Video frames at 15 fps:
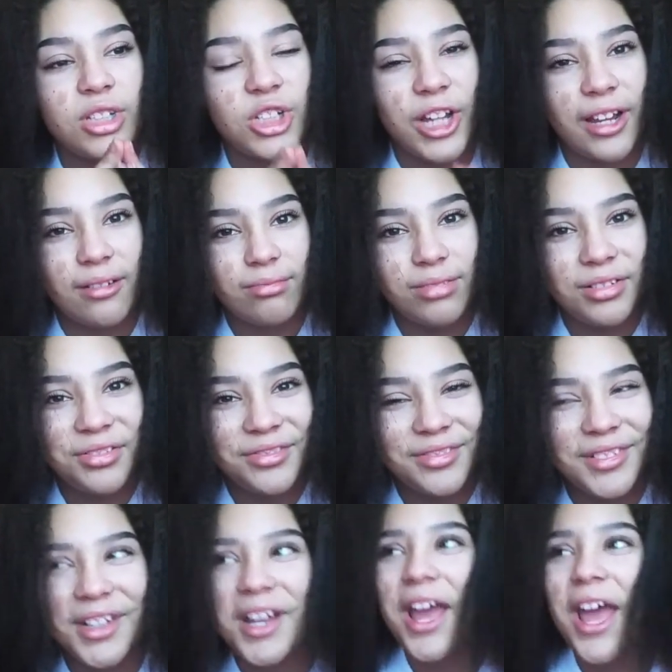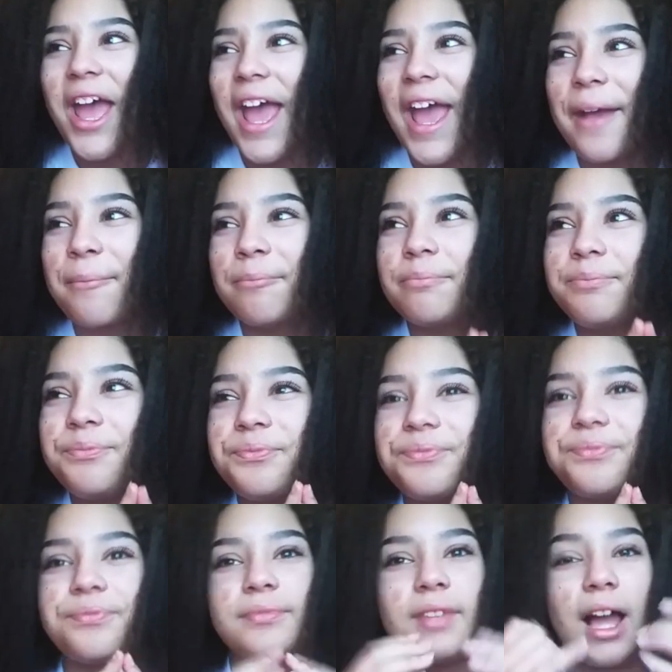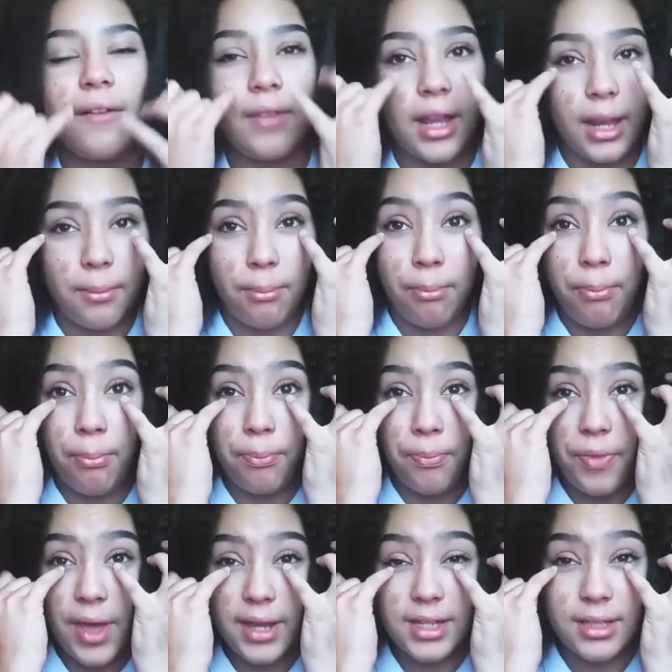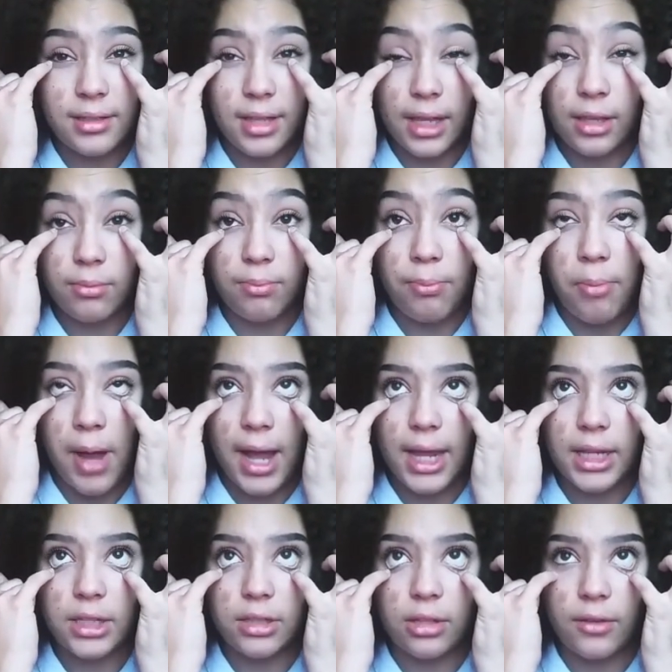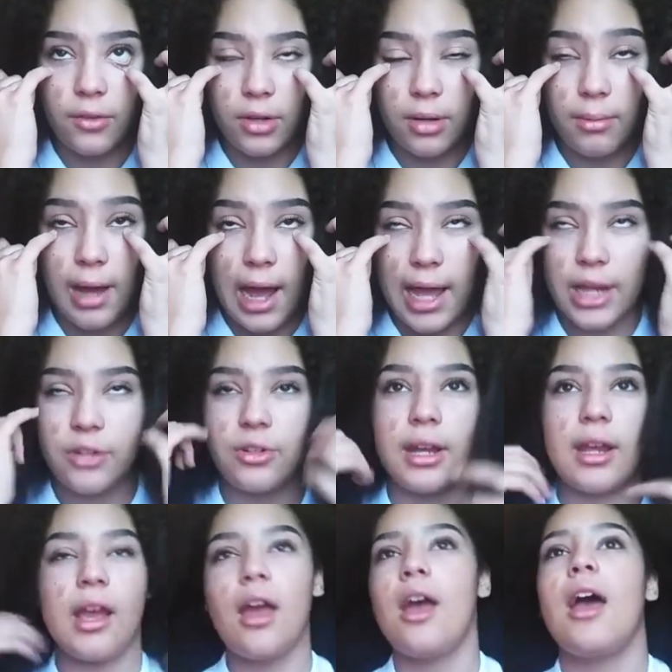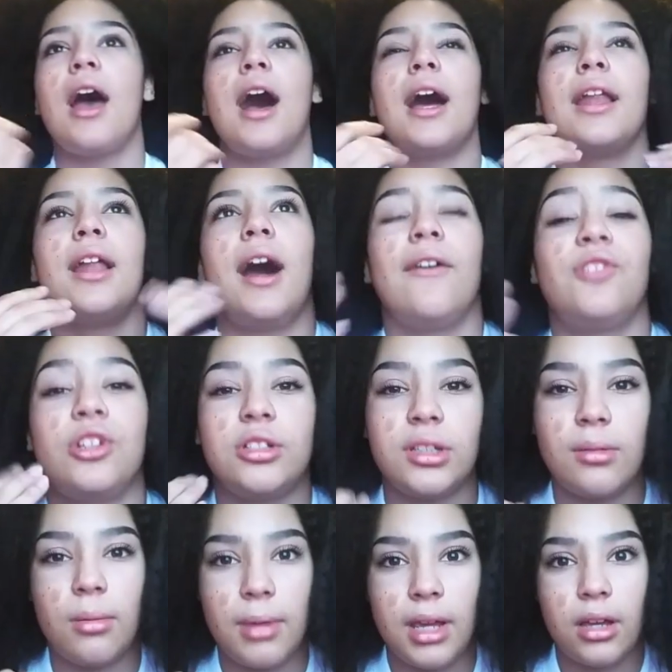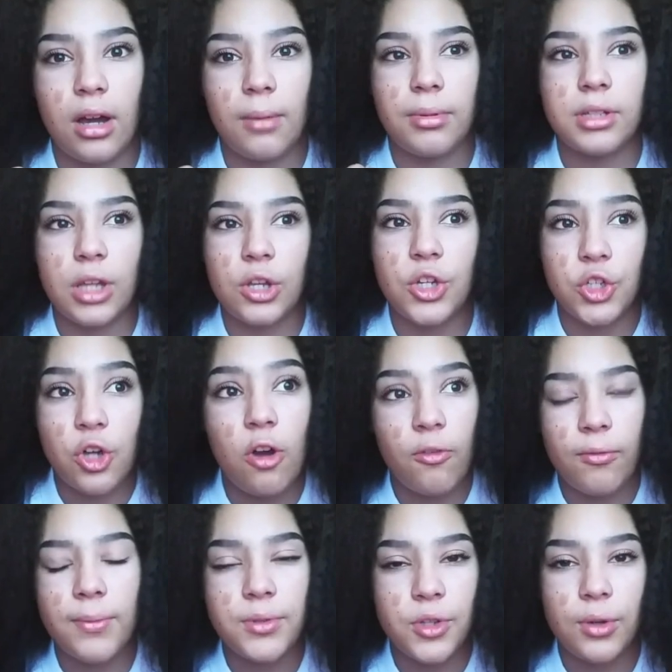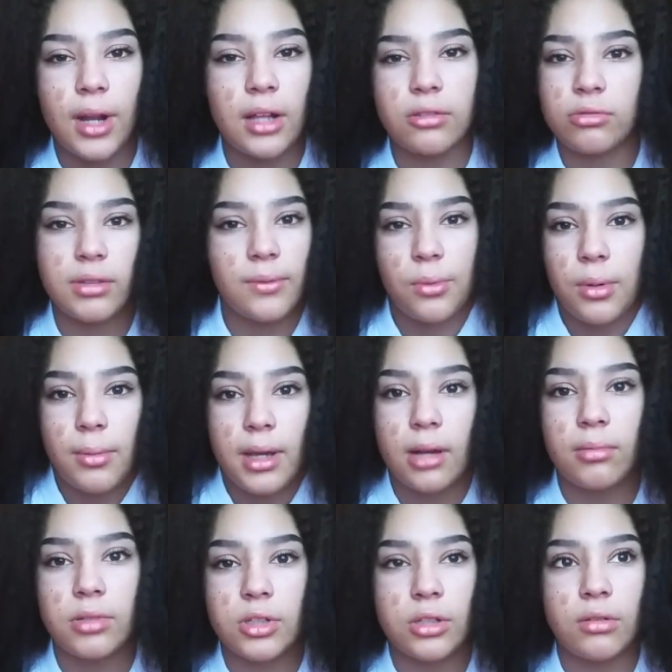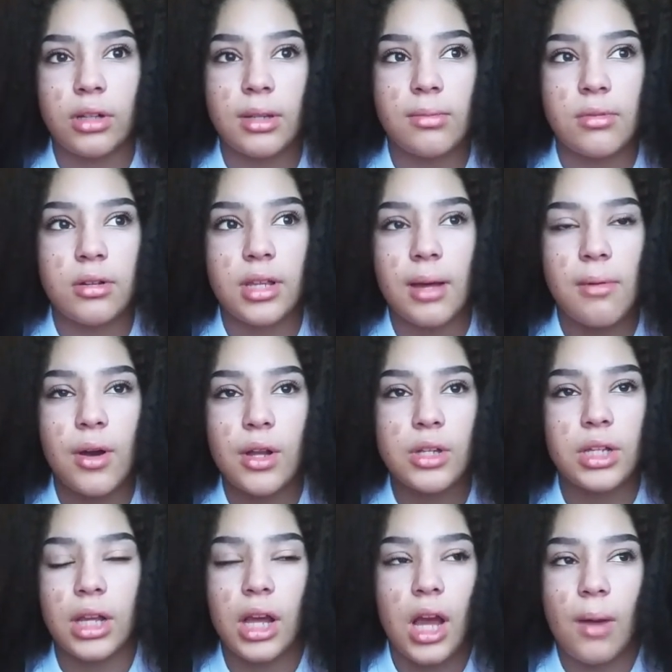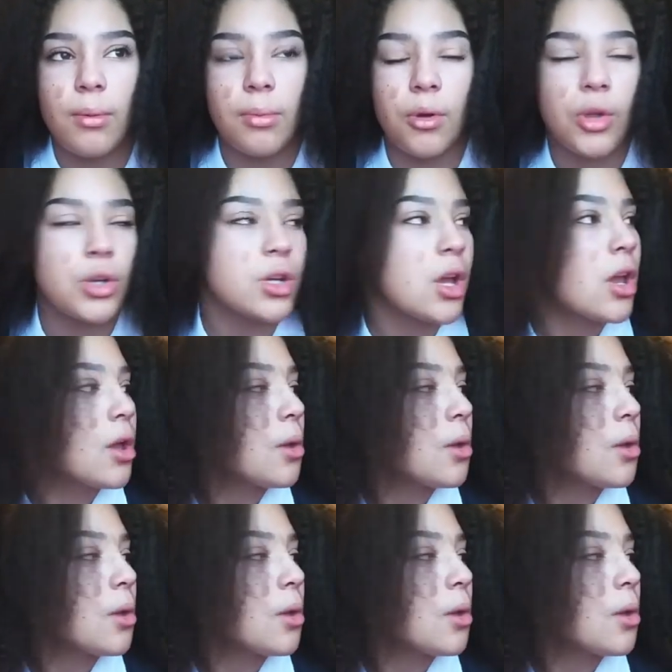shit. I have like this like baggy stuff under my eyes, right? And I've just done my makeup because I've just got home from school and I don't even wear makeup to school anymore that much, like I can't be bothered.